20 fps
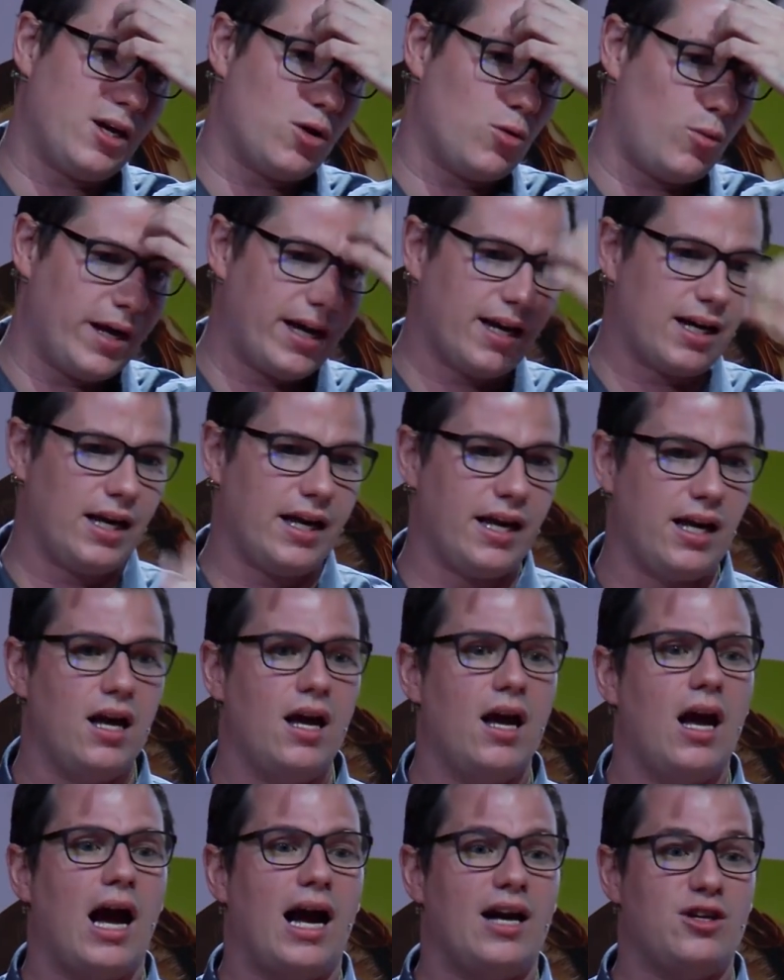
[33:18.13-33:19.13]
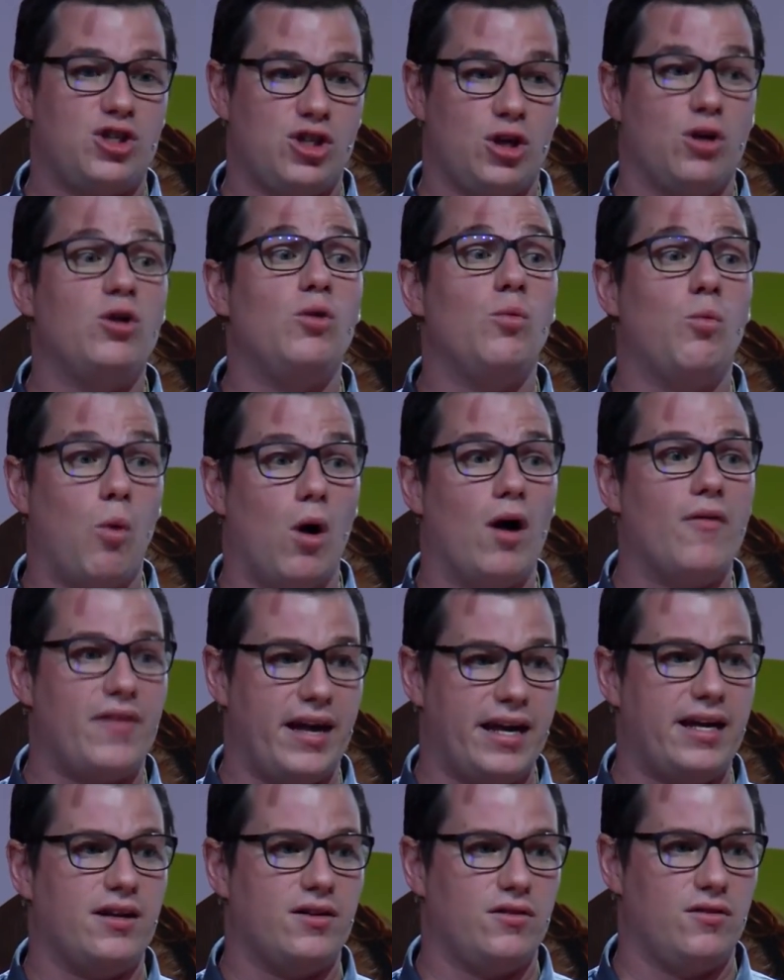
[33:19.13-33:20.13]
quickly and show you what
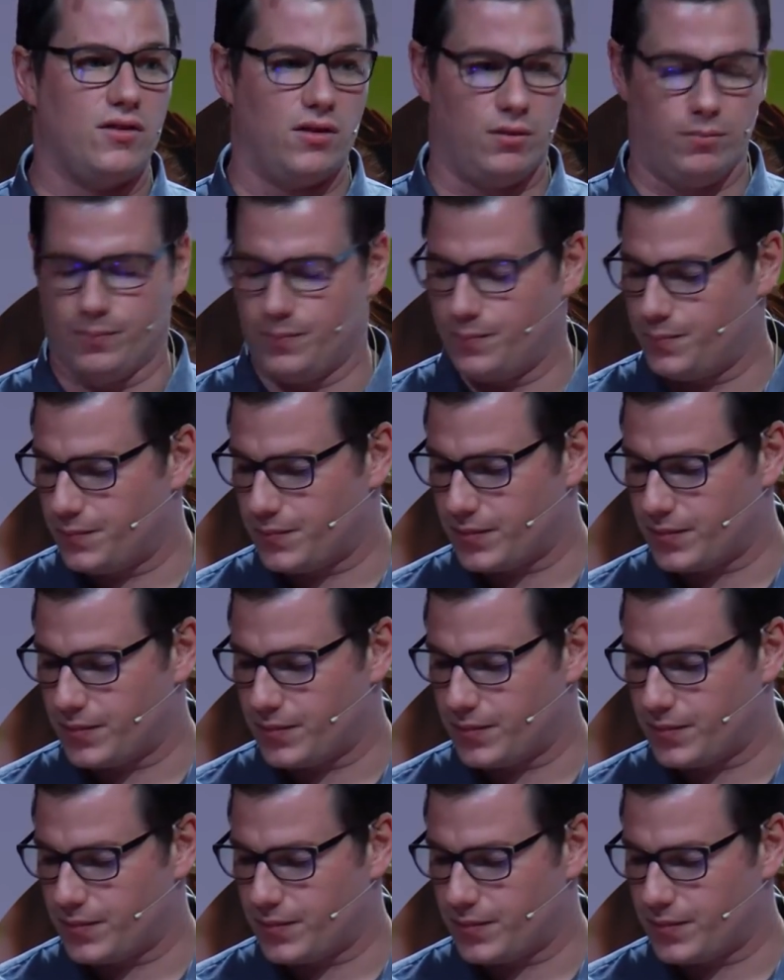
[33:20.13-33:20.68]
they can do.